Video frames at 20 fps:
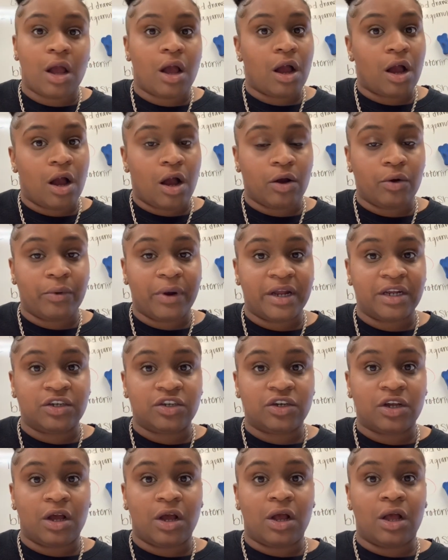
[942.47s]
All right,
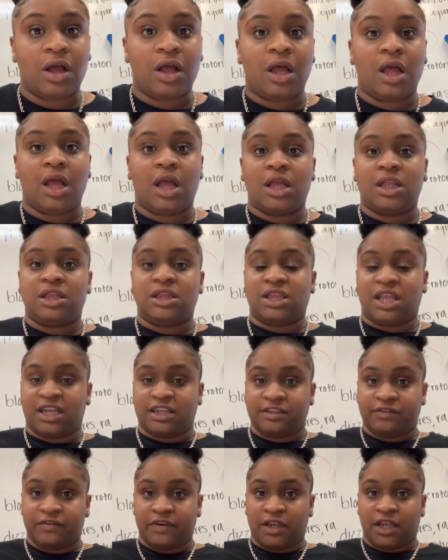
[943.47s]
y'all,
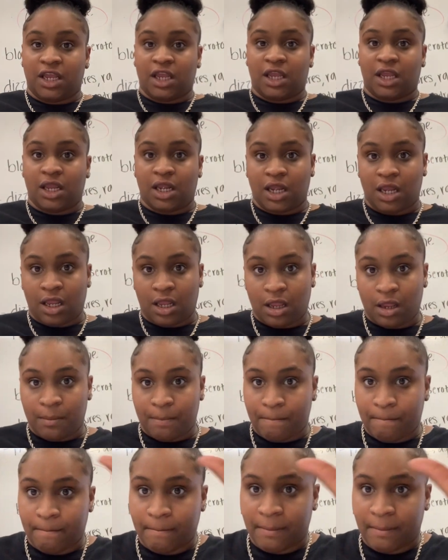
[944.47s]
thanks for kicking it.